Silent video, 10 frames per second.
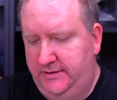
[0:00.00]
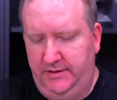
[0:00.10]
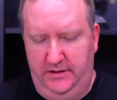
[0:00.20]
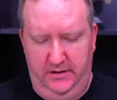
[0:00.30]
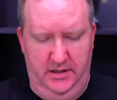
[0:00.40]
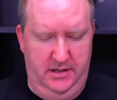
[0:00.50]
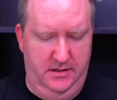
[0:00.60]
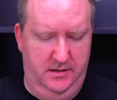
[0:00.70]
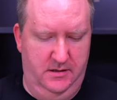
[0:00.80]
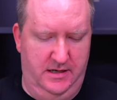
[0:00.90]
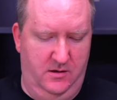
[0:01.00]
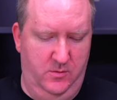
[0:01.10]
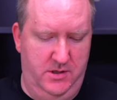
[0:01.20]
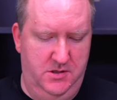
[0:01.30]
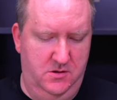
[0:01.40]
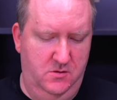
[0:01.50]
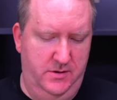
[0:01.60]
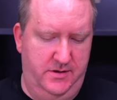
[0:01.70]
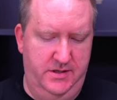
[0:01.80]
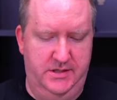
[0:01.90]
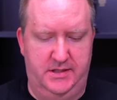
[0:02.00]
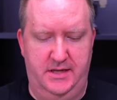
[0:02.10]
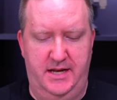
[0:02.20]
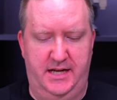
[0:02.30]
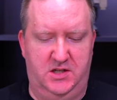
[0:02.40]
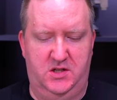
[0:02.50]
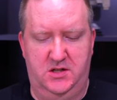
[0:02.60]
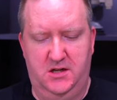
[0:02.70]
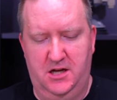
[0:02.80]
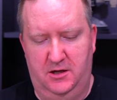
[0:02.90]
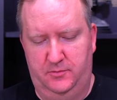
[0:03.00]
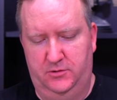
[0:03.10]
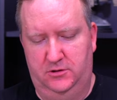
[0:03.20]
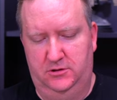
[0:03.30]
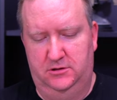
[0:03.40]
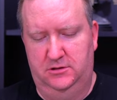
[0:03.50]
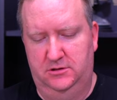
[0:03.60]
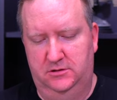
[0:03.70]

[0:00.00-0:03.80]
see how we do with this next couple.